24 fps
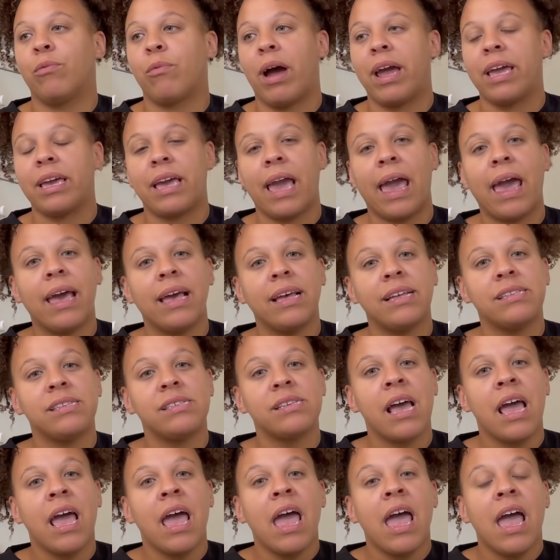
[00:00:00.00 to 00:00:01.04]
white kids
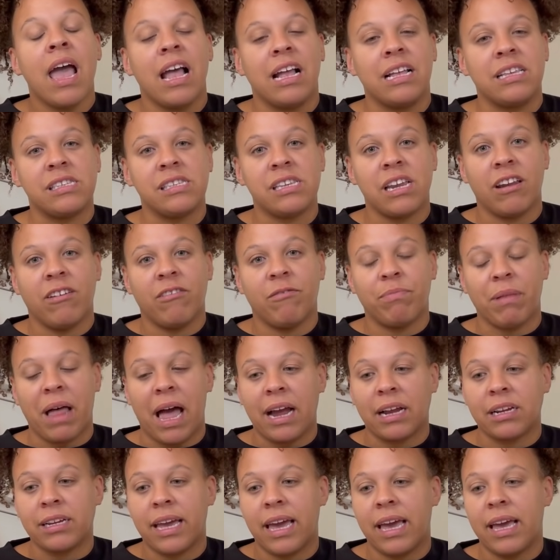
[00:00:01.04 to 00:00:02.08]
instead of
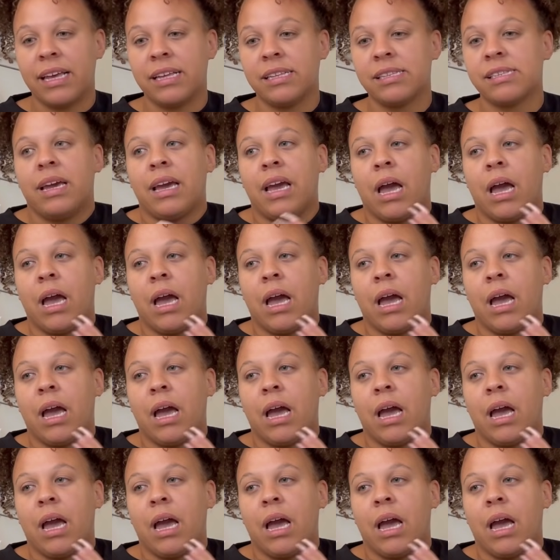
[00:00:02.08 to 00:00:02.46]
black kids.